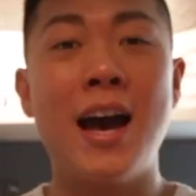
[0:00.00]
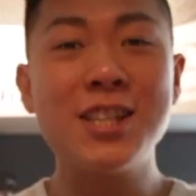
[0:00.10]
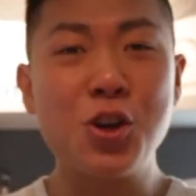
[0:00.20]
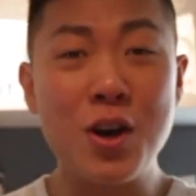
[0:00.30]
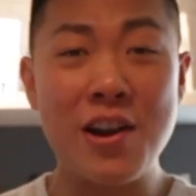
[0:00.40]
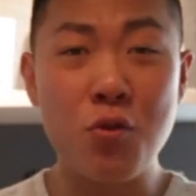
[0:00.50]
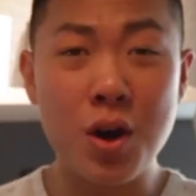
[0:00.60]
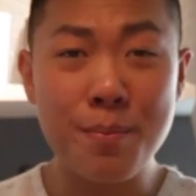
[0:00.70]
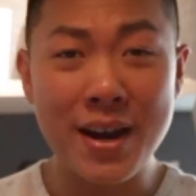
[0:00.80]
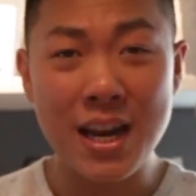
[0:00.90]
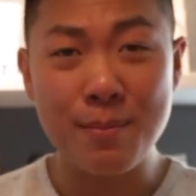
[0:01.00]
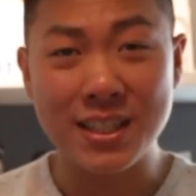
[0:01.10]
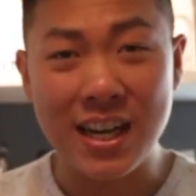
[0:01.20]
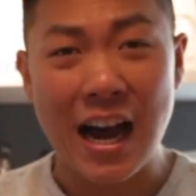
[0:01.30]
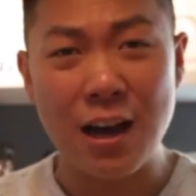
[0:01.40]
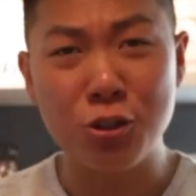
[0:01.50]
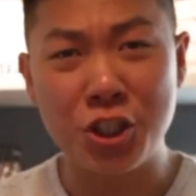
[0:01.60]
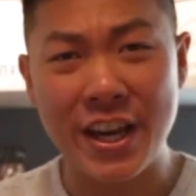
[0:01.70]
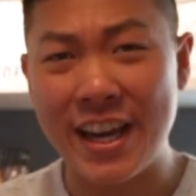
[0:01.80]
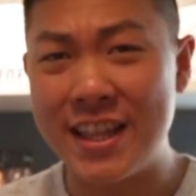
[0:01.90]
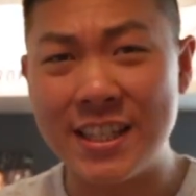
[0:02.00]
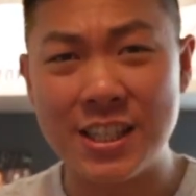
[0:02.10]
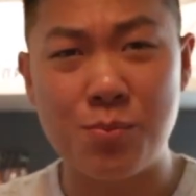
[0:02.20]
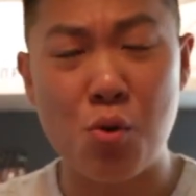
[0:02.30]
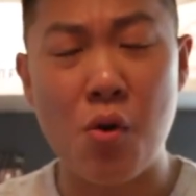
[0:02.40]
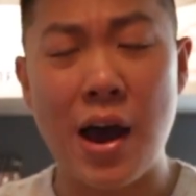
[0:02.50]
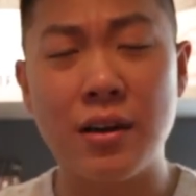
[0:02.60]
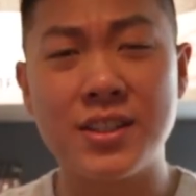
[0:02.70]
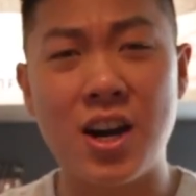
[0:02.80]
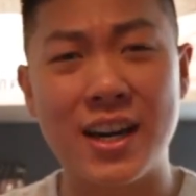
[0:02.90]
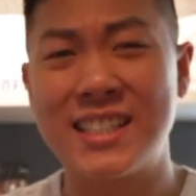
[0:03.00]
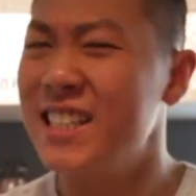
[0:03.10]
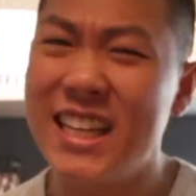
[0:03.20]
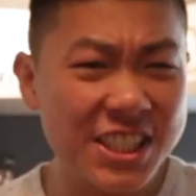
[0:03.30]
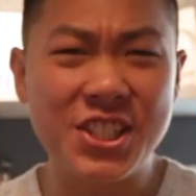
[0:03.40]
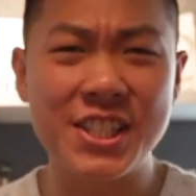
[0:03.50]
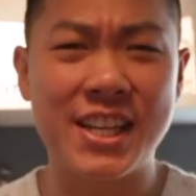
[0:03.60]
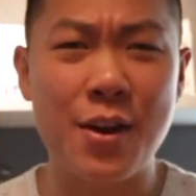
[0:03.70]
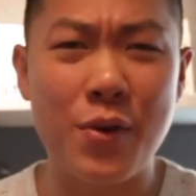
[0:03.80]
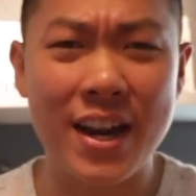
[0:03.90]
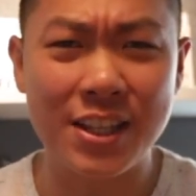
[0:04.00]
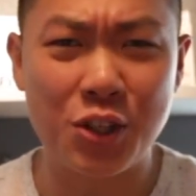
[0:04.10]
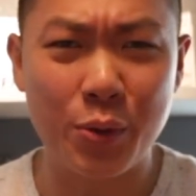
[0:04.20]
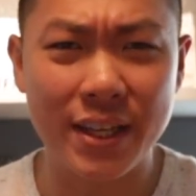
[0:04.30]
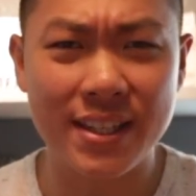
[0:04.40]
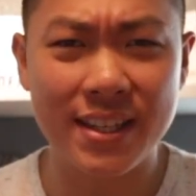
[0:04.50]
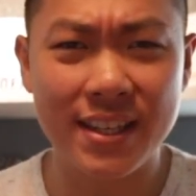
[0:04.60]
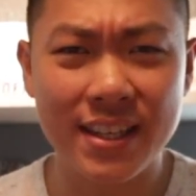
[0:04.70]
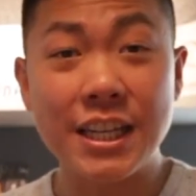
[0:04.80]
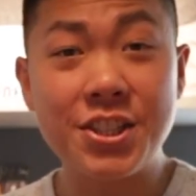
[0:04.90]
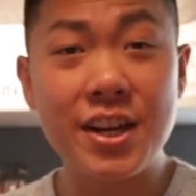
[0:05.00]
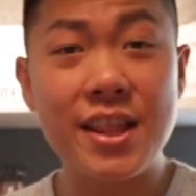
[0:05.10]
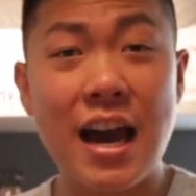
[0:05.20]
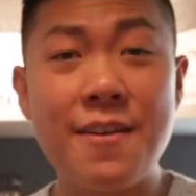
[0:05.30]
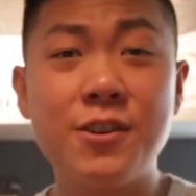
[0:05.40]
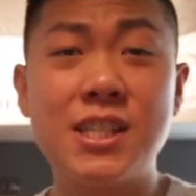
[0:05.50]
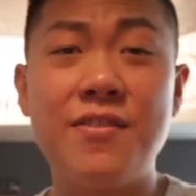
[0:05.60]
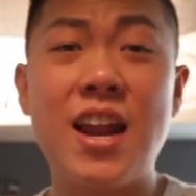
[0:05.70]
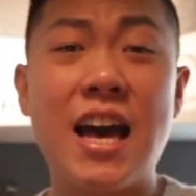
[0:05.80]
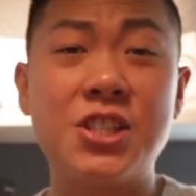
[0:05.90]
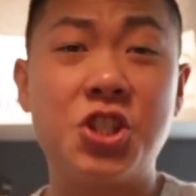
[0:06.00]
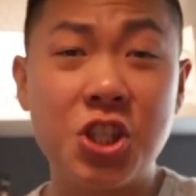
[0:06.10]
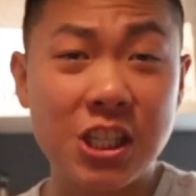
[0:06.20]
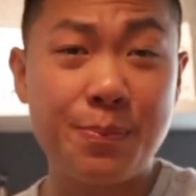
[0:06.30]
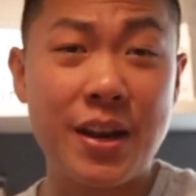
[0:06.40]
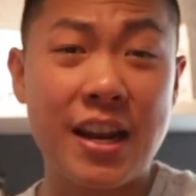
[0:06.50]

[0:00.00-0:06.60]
How's it going everyone? My name is Kyle Shang, and this is Morale Talks. Let's just get right into it. Yesterday the iPhone 7 has just been